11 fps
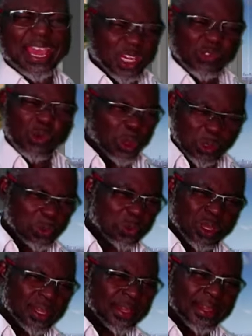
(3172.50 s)
end for you
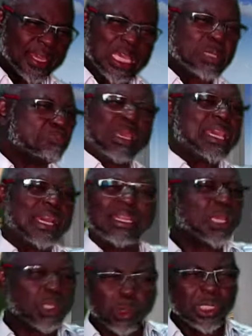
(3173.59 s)
is bigger
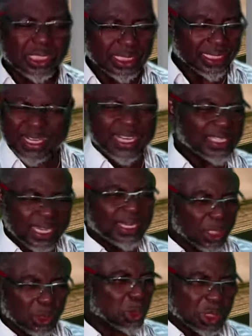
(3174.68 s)
than you see, greater
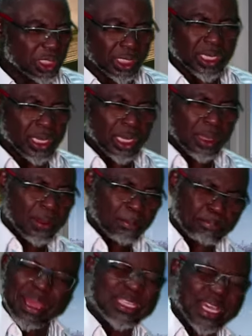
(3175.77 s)
than you see,
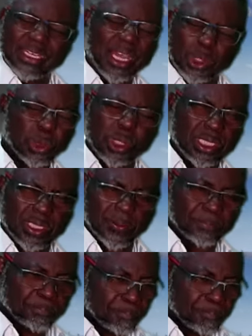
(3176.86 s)
better than you see,